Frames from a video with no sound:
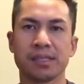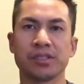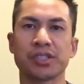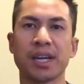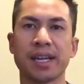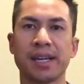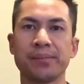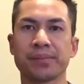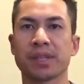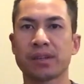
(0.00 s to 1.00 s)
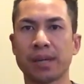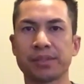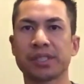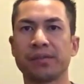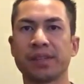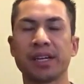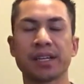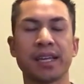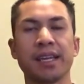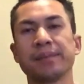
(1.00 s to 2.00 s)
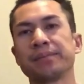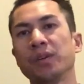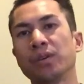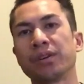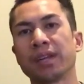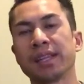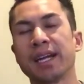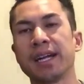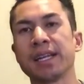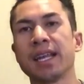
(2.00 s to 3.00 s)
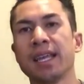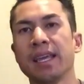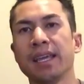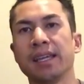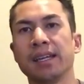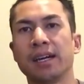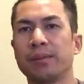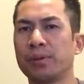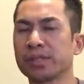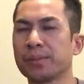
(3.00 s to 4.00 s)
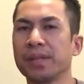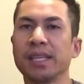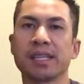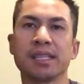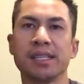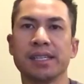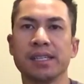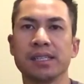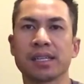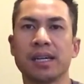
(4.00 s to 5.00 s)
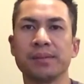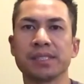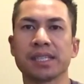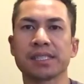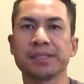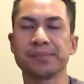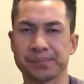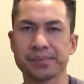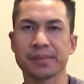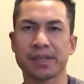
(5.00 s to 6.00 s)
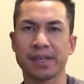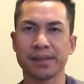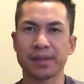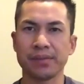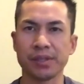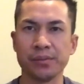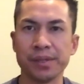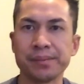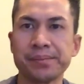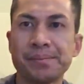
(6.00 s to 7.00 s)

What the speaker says: So try it out, grab yourself a Theracane, order it online, and I'll post up a link in the comment section. All right, have a good one.